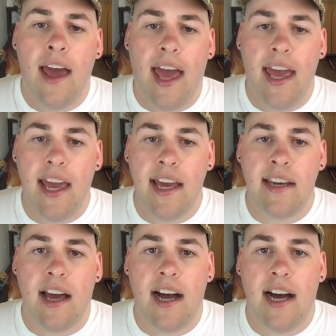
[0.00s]
And
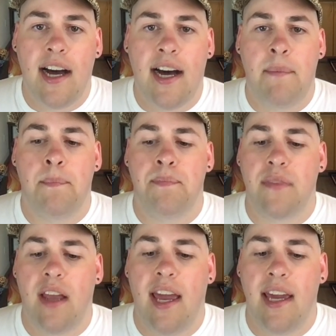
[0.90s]

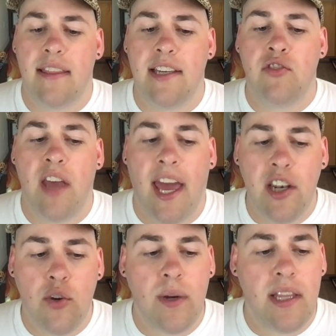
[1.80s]
this
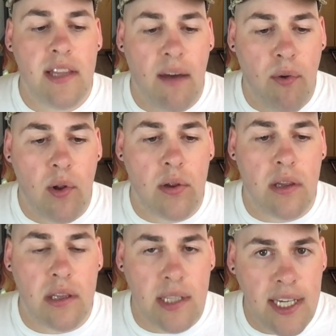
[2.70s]
entry-level
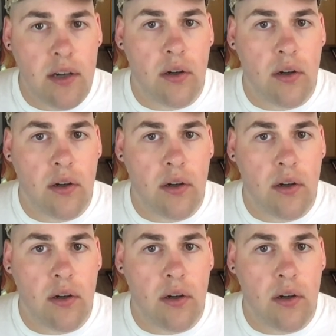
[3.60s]
legal